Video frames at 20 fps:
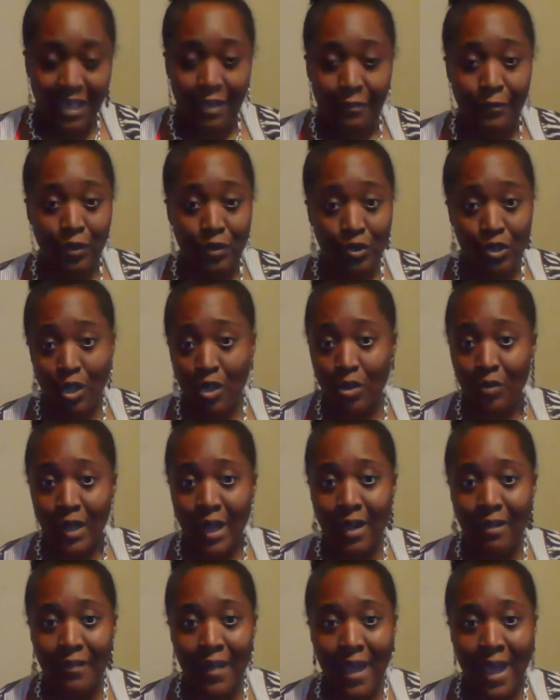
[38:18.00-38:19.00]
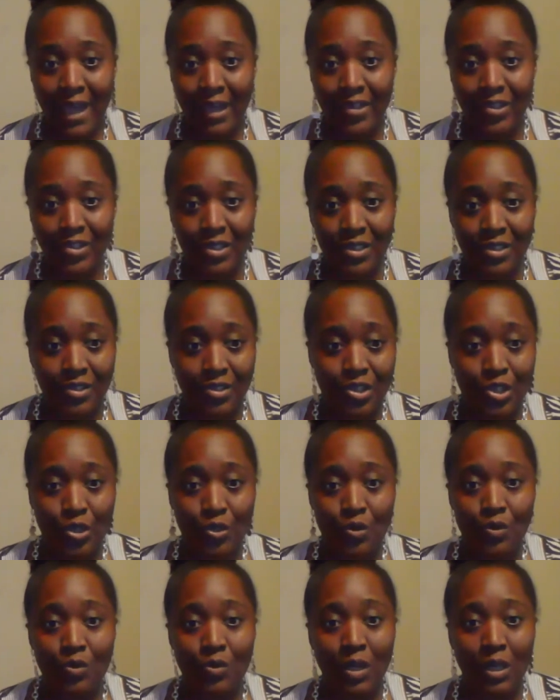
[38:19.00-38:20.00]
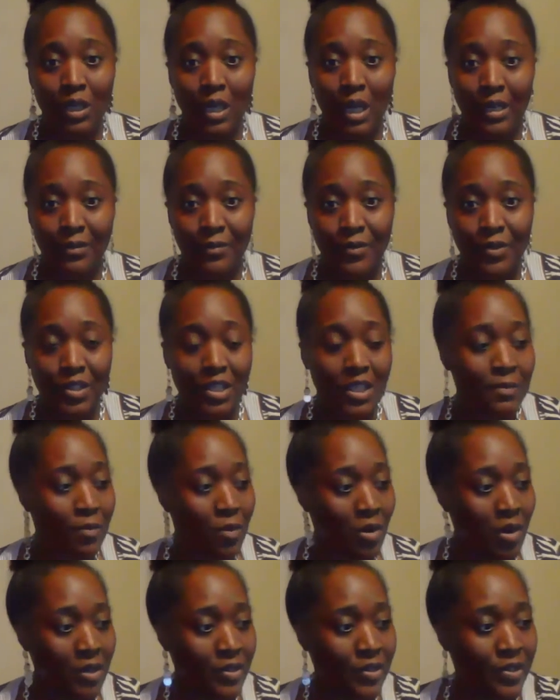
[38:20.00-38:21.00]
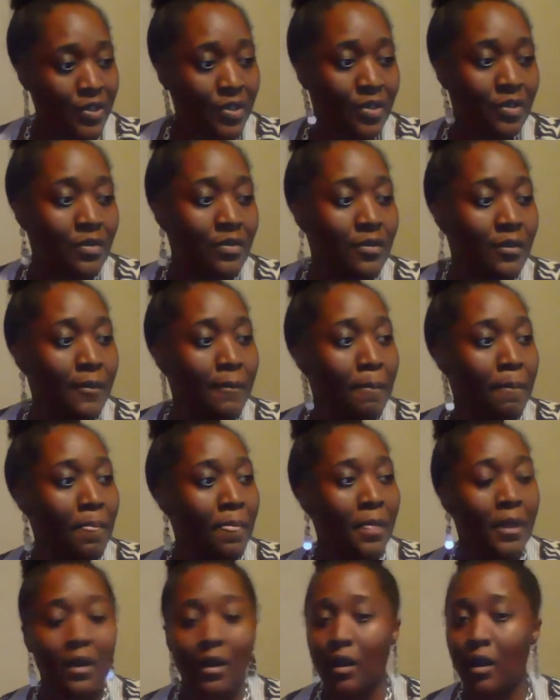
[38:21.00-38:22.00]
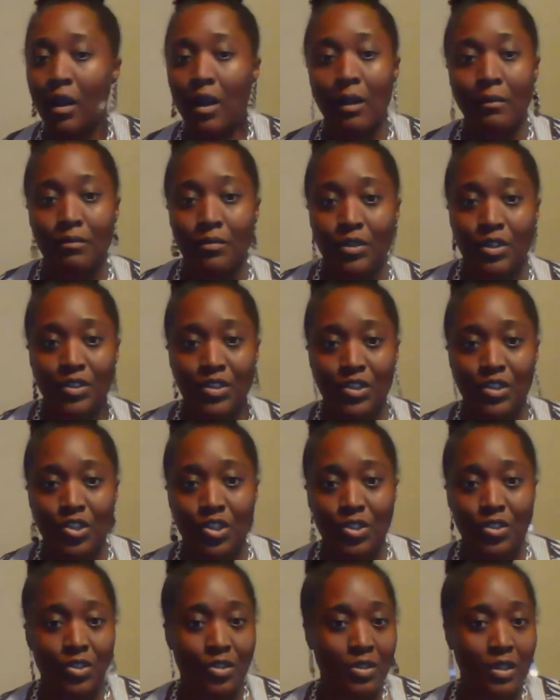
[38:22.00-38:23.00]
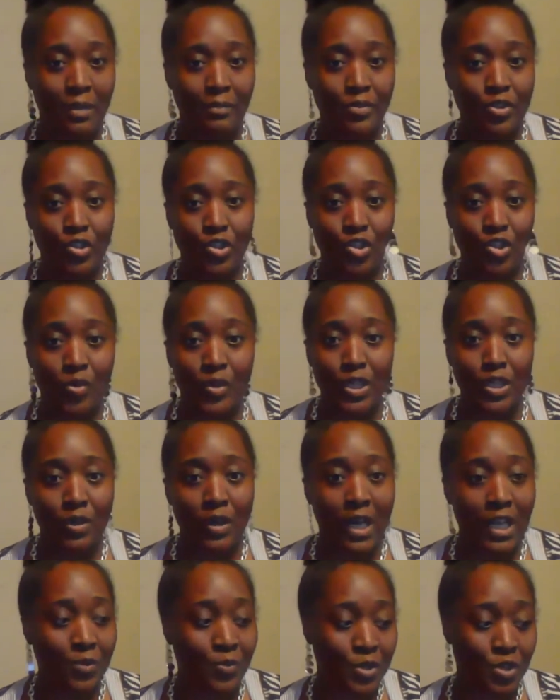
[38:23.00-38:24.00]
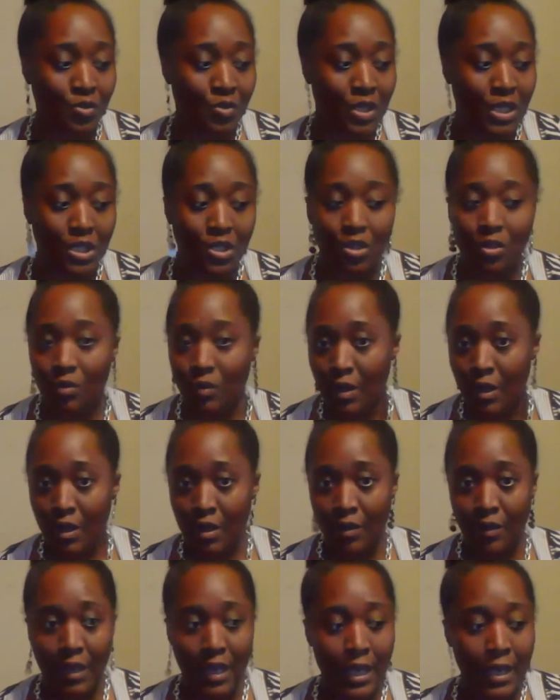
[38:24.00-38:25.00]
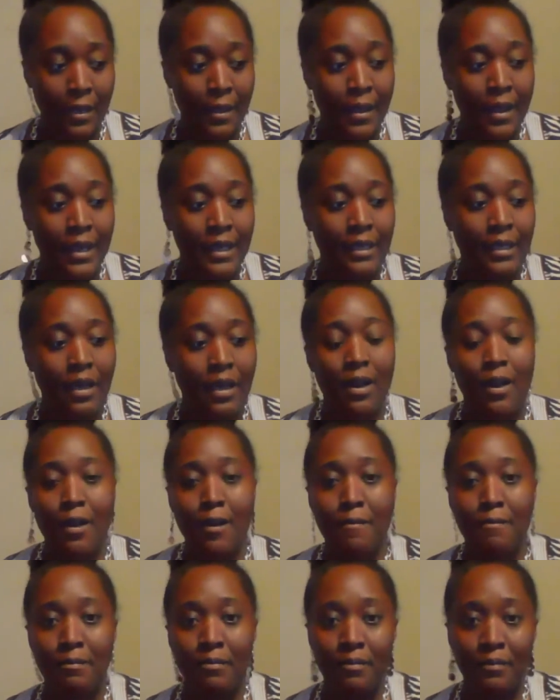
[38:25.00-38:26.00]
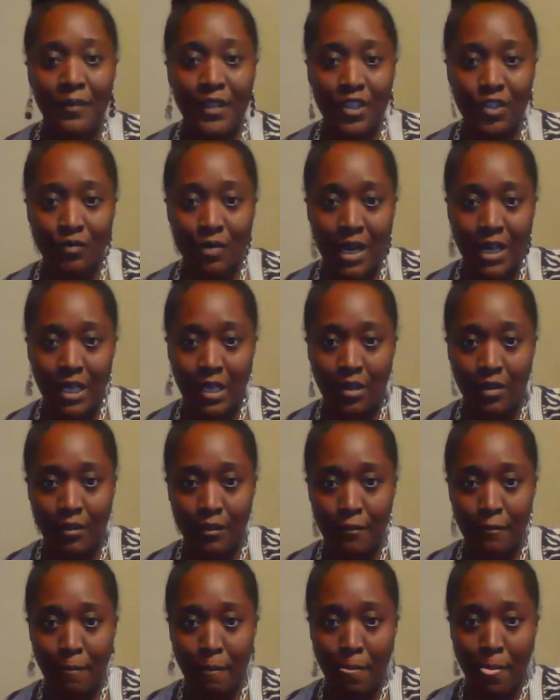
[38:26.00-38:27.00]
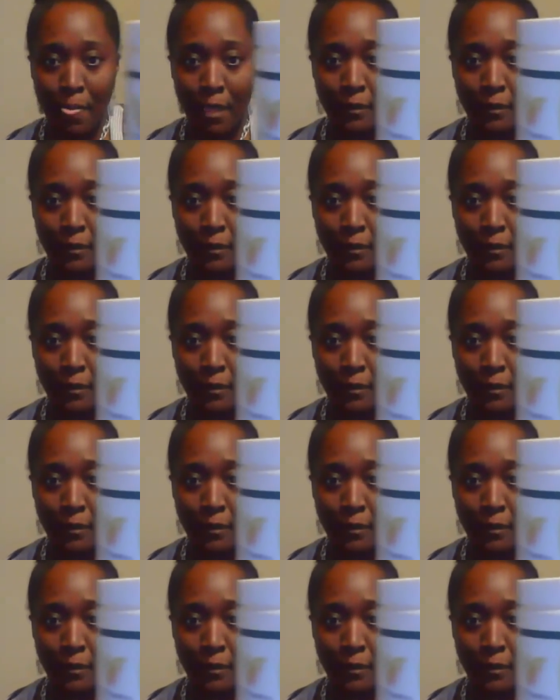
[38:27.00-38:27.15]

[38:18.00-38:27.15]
if you don't have access to a lot of sea moss, am this is just I'm just showing you guys what you can do. Okay, um, this right here,